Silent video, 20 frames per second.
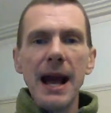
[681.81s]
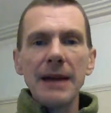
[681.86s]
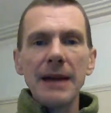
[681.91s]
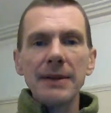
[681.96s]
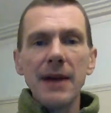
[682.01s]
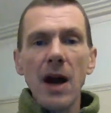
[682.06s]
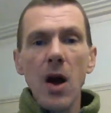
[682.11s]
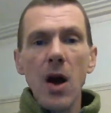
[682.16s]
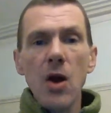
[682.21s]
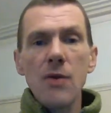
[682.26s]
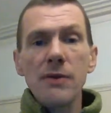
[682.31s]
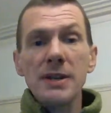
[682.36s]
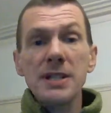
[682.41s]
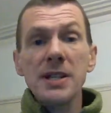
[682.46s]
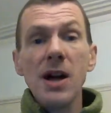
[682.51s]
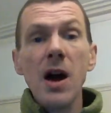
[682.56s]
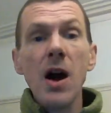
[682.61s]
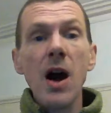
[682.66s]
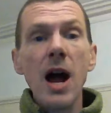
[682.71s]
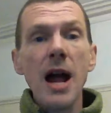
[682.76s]
And that over
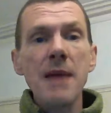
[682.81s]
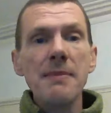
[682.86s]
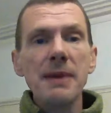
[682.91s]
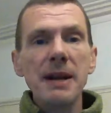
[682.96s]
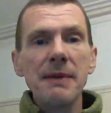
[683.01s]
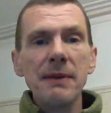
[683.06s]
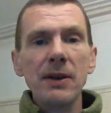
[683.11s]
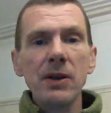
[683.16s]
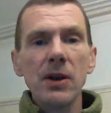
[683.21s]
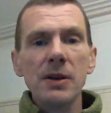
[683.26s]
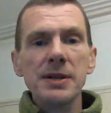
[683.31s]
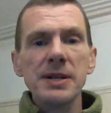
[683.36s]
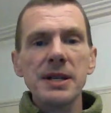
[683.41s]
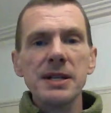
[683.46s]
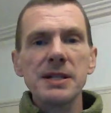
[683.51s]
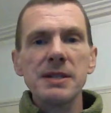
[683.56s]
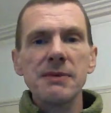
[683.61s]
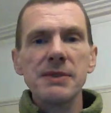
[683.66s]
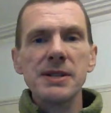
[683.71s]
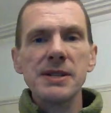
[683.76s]
time, and in the
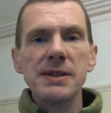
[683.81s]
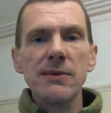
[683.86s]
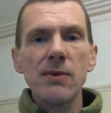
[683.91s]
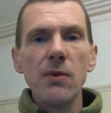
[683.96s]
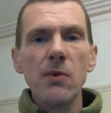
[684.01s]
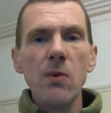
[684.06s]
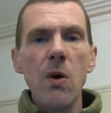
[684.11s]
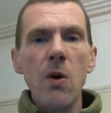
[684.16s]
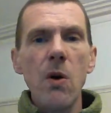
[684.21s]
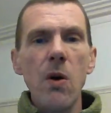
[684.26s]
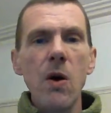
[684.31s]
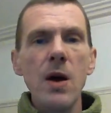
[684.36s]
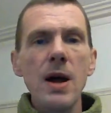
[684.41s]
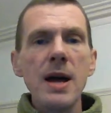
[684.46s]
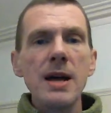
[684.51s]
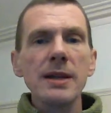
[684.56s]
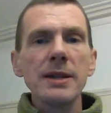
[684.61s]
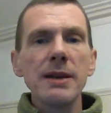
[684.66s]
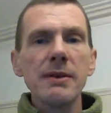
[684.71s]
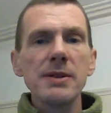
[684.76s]
context of the Civil War,
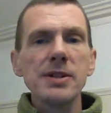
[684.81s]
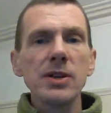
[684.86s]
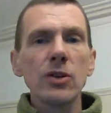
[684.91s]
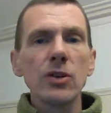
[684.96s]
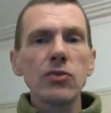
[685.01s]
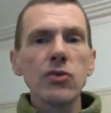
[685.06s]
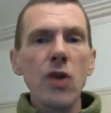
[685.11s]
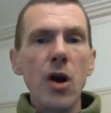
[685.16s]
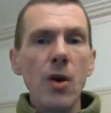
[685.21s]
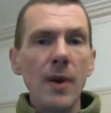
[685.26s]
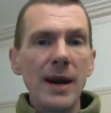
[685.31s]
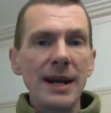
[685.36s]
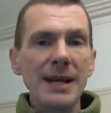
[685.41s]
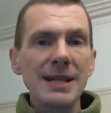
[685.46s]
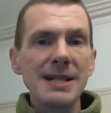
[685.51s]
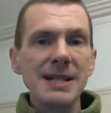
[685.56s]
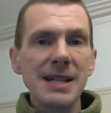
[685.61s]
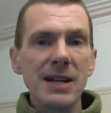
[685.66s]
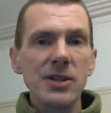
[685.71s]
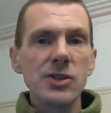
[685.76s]
there is a
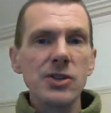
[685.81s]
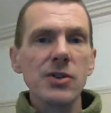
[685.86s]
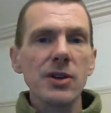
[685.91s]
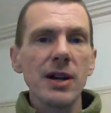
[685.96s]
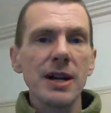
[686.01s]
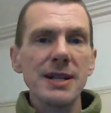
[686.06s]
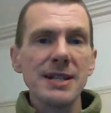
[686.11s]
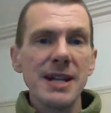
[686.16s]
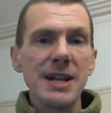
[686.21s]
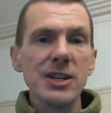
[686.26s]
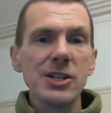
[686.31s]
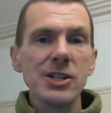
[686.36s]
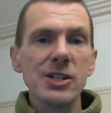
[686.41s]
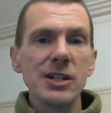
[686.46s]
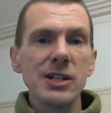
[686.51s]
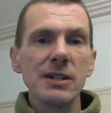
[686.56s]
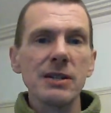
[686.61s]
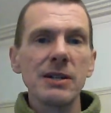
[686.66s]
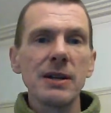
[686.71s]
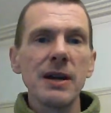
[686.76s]
growing
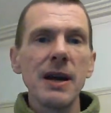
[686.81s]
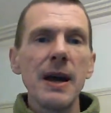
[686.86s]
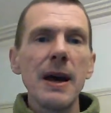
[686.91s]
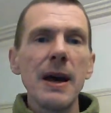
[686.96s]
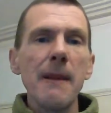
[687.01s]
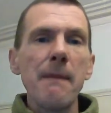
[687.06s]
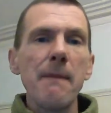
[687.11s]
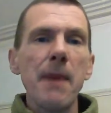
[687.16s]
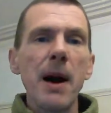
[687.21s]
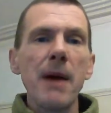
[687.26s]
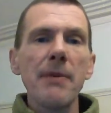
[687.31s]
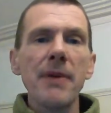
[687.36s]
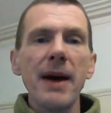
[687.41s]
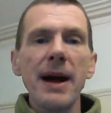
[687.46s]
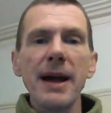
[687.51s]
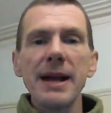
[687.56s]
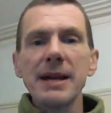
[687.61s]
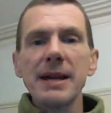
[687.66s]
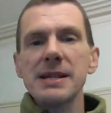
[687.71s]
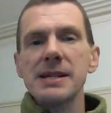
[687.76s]
centralization, but
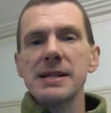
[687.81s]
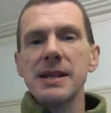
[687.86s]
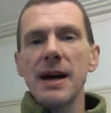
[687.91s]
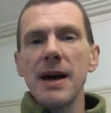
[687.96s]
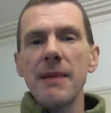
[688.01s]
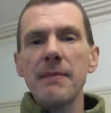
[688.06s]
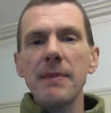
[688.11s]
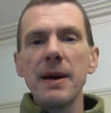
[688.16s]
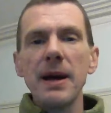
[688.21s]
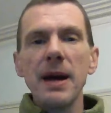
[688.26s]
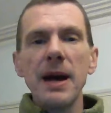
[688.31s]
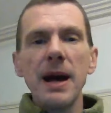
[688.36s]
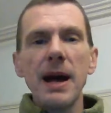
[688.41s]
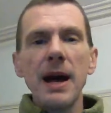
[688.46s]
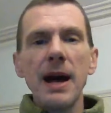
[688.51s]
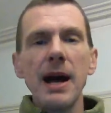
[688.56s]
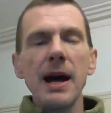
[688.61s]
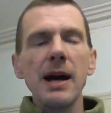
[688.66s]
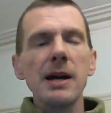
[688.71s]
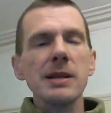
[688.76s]
that it's um,
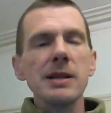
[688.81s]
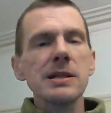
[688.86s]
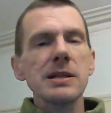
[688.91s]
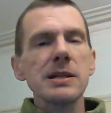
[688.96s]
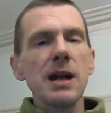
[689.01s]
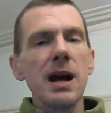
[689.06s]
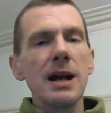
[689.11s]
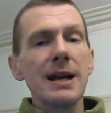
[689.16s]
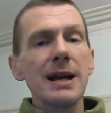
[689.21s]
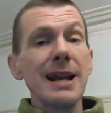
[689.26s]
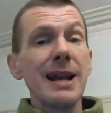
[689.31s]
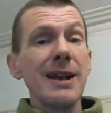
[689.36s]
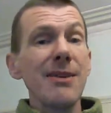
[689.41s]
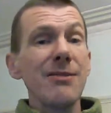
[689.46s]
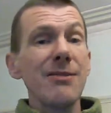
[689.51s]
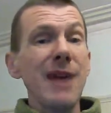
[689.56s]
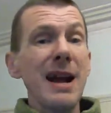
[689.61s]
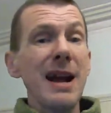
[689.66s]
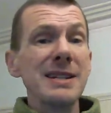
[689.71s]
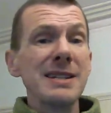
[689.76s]
a slightly
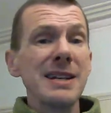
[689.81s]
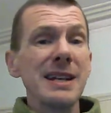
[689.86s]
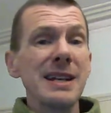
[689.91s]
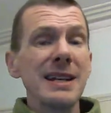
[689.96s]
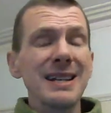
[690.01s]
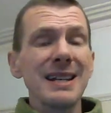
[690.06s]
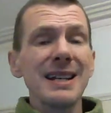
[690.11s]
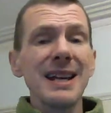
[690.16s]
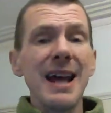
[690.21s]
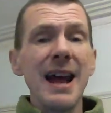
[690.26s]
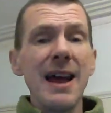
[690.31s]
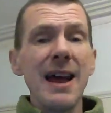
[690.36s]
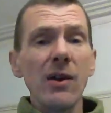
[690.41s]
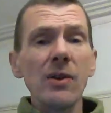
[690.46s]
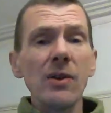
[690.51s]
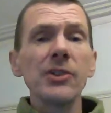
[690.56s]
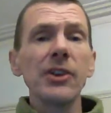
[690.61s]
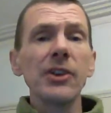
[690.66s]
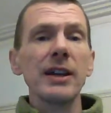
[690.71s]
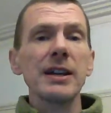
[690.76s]
erratic and
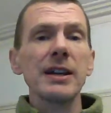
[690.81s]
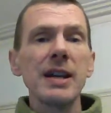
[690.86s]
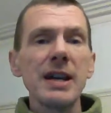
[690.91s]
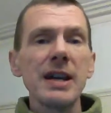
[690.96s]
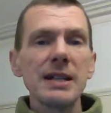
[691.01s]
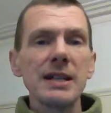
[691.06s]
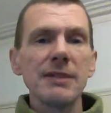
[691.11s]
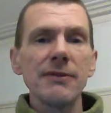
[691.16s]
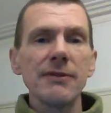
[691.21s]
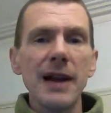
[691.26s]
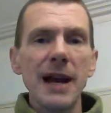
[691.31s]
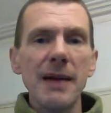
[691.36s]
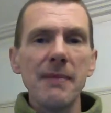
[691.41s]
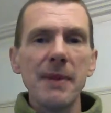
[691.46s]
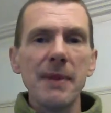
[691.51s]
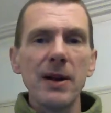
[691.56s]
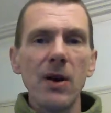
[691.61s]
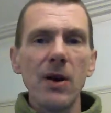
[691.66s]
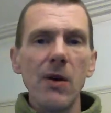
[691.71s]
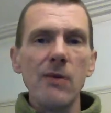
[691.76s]
chaotic
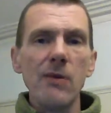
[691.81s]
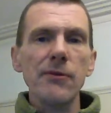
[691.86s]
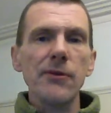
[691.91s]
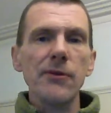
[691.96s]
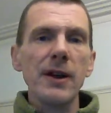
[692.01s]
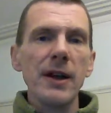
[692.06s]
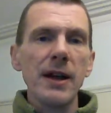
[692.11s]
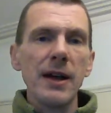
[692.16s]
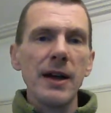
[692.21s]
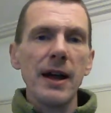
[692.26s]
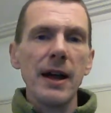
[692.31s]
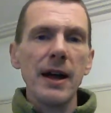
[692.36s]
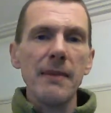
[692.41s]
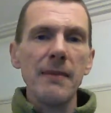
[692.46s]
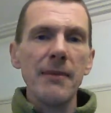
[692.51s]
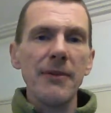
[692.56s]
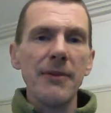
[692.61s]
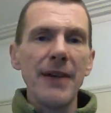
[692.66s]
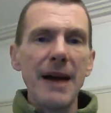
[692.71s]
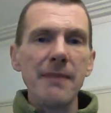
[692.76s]
development of
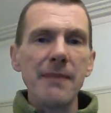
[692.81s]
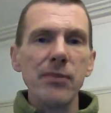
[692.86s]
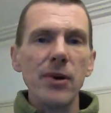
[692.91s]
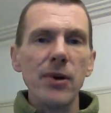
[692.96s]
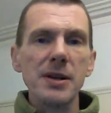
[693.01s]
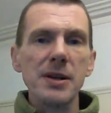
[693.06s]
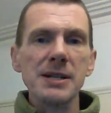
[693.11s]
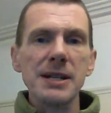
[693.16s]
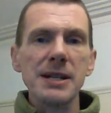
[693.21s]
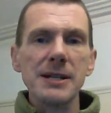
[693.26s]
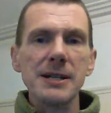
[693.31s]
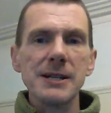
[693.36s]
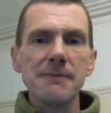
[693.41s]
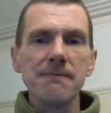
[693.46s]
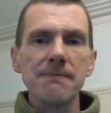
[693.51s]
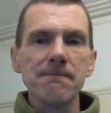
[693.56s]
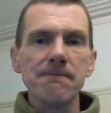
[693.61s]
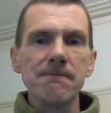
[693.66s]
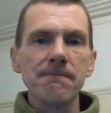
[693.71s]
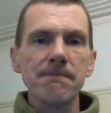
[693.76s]
um, that process.